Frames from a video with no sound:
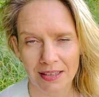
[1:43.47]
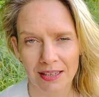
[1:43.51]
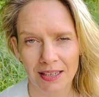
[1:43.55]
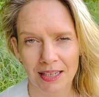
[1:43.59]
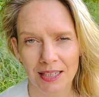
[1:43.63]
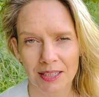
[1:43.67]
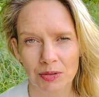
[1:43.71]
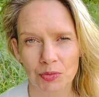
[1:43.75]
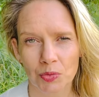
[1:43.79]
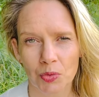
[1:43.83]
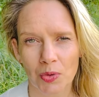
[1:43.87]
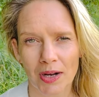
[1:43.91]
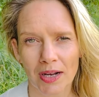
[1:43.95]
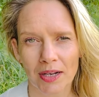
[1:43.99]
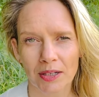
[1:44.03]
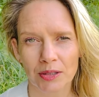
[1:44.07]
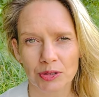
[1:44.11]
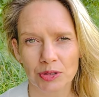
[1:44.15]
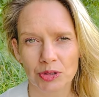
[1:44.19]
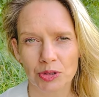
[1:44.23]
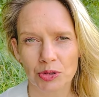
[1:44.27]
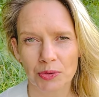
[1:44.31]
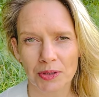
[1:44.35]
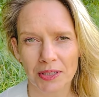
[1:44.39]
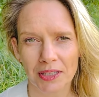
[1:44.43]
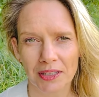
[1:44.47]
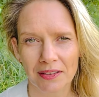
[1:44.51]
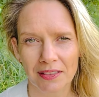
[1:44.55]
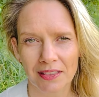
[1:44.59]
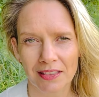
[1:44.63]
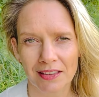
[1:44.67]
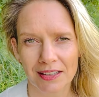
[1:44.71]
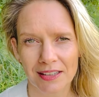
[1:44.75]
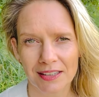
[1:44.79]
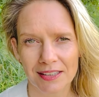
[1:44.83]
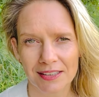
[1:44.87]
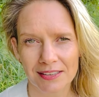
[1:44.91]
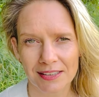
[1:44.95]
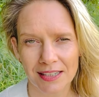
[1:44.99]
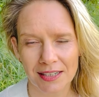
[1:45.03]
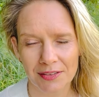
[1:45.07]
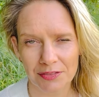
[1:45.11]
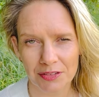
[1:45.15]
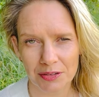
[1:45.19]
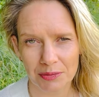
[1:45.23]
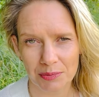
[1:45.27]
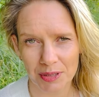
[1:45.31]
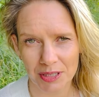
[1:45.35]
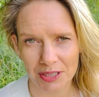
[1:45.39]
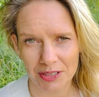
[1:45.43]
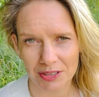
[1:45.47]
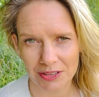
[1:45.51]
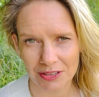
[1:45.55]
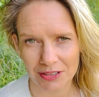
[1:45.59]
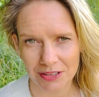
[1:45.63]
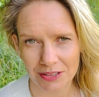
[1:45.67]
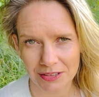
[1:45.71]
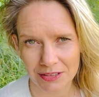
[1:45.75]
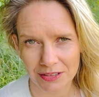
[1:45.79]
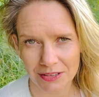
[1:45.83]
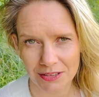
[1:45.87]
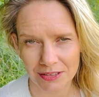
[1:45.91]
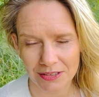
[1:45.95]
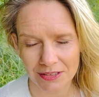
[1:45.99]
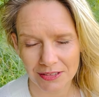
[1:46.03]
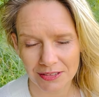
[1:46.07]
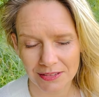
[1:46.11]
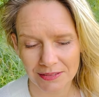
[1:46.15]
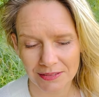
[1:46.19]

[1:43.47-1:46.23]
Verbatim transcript: And while doing these affirmations,